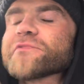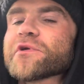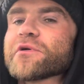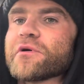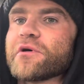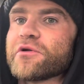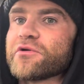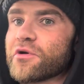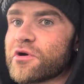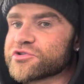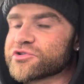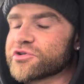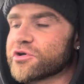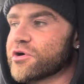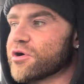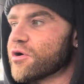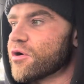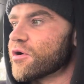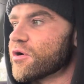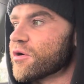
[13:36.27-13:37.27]
a doctor
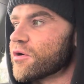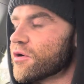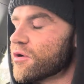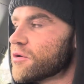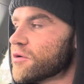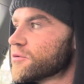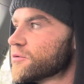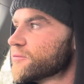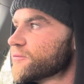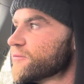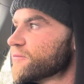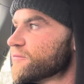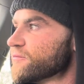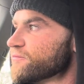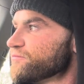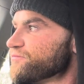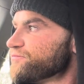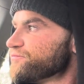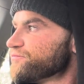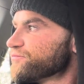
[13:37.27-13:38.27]
or
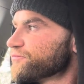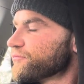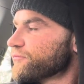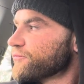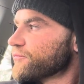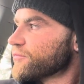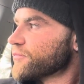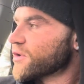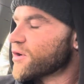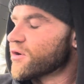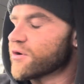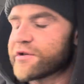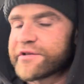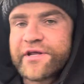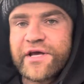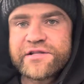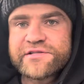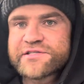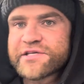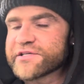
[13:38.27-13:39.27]
a
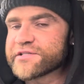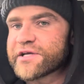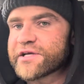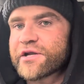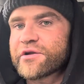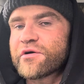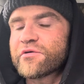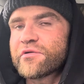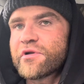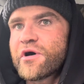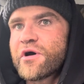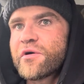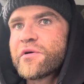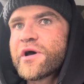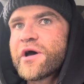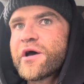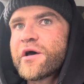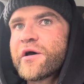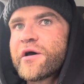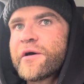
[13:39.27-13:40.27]
dentist, I don't know.
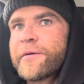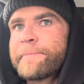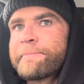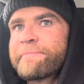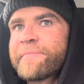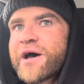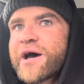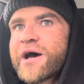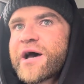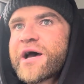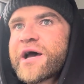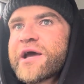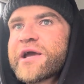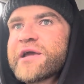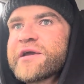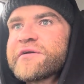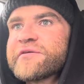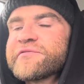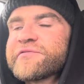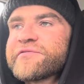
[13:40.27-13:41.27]

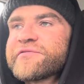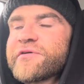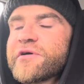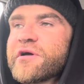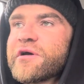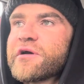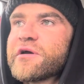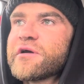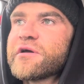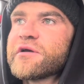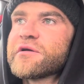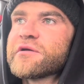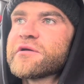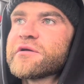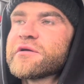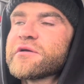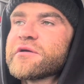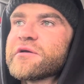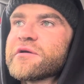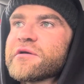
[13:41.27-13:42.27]
I've
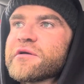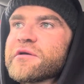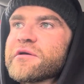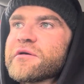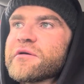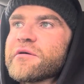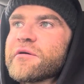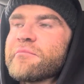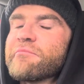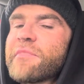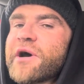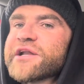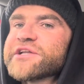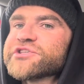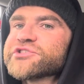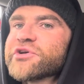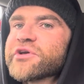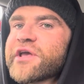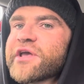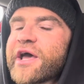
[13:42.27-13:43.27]

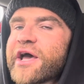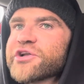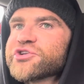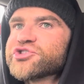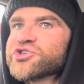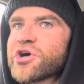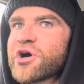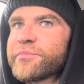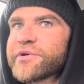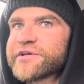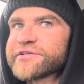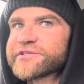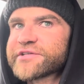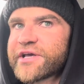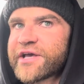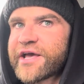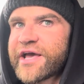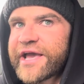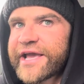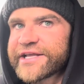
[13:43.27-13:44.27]
managed to get a job as
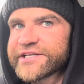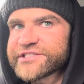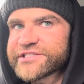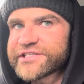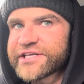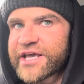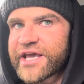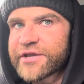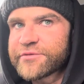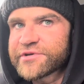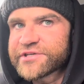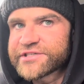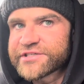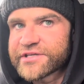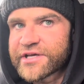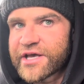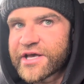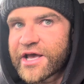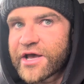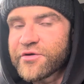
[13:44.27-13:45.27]
a HCA, which is
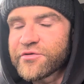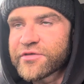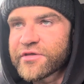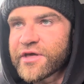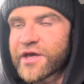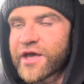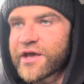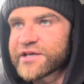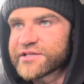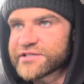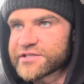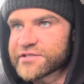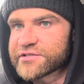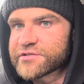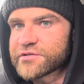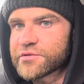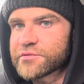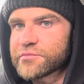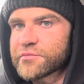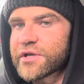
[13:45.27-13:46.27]
a healthcare
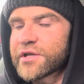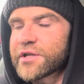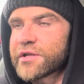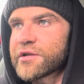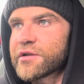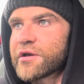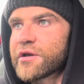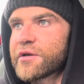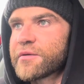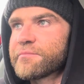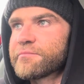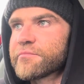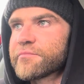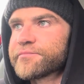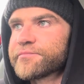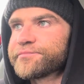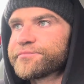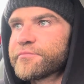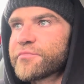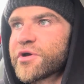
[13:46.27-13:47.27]
assistant in
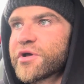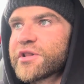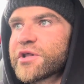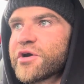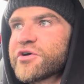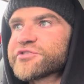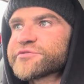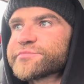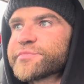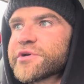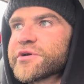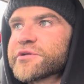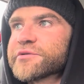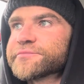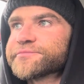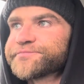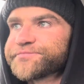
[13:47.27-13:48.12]
Burnley Hospital.